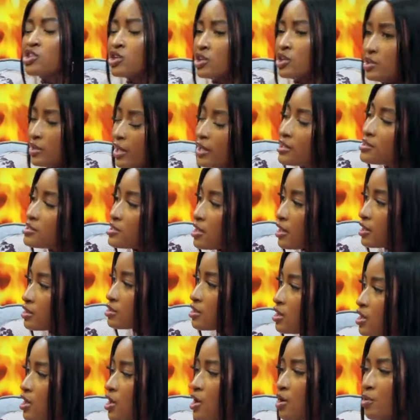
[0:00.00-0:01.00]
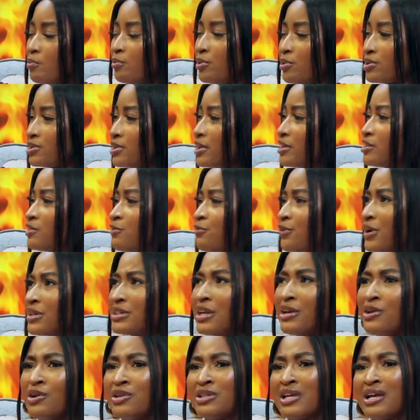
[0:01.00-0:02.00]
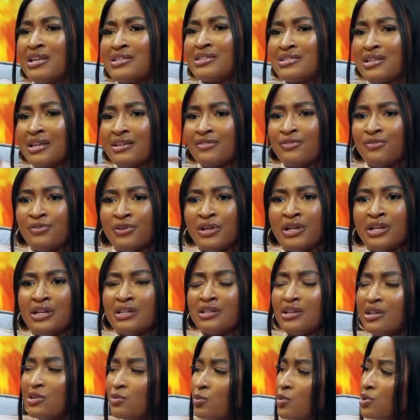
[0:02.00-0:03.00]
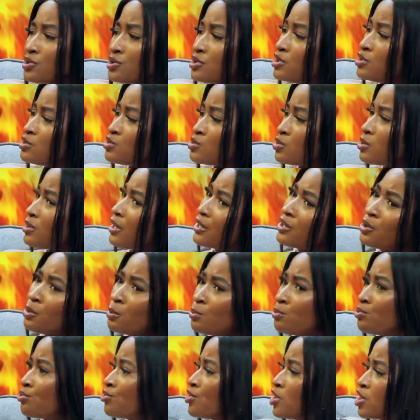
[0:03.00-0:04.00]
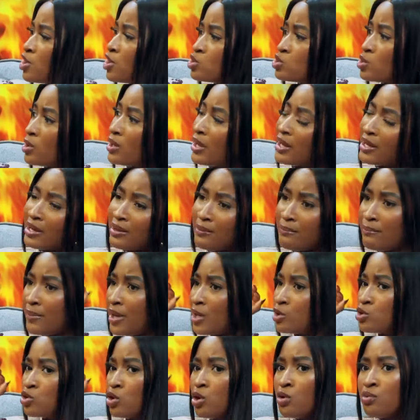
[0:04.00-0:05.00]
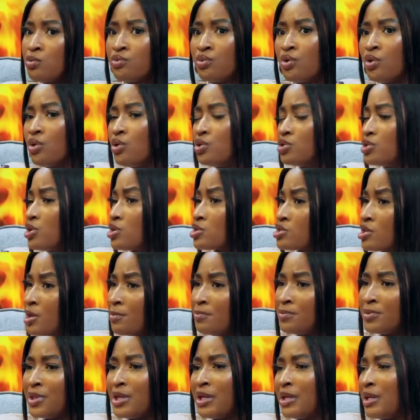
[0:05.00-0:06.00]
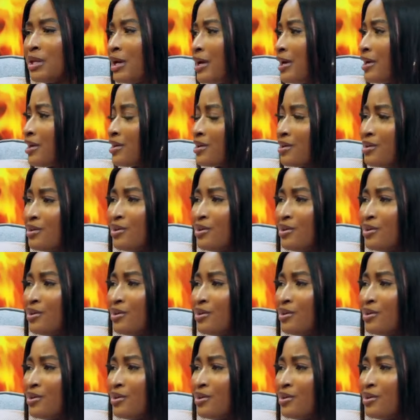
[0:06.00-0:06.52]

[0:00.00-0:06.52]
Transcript: connected but like the fact that you're now and feeling and wanting to do like a bridge or like a major road or something like